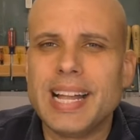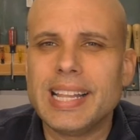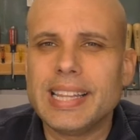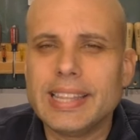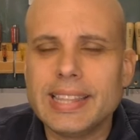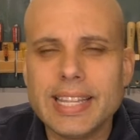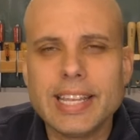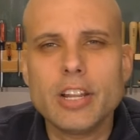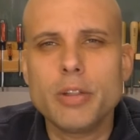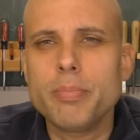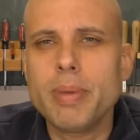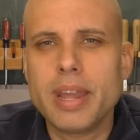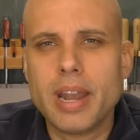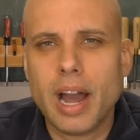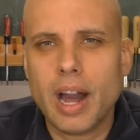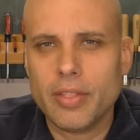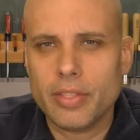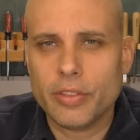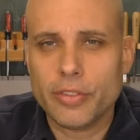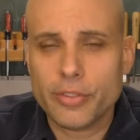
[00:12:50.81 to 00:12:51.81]
a little bit
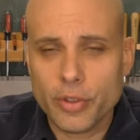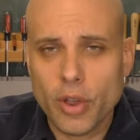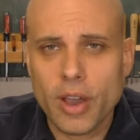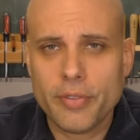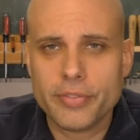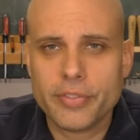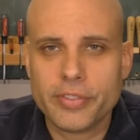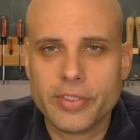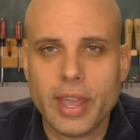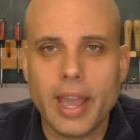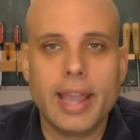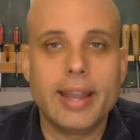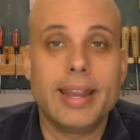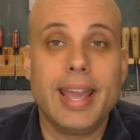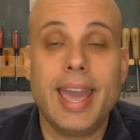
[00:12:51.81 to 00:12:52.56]
on the soft side,